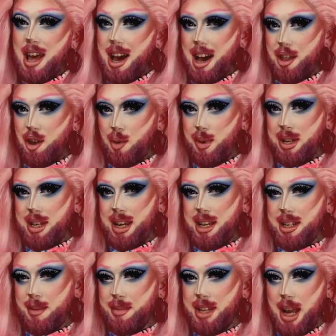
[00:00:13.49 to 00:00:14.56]
I thought we'd take
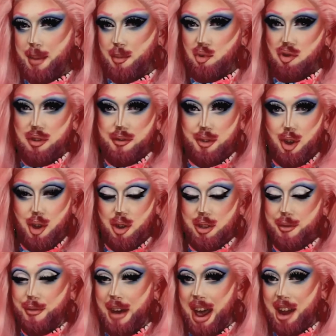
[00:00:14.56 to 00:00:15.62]
some time to review the
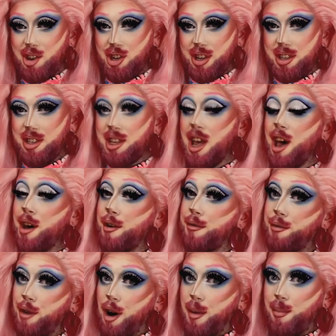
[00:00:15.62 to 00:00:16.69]
fashions
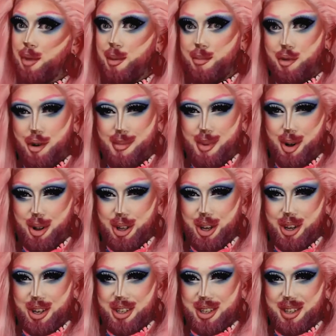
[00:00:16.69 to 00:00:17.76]
from the promo
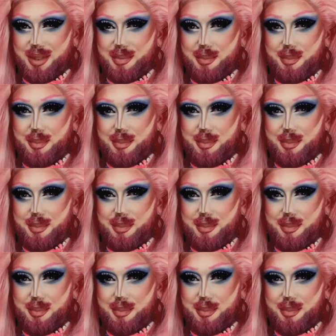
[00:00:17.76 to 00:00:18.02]
looks.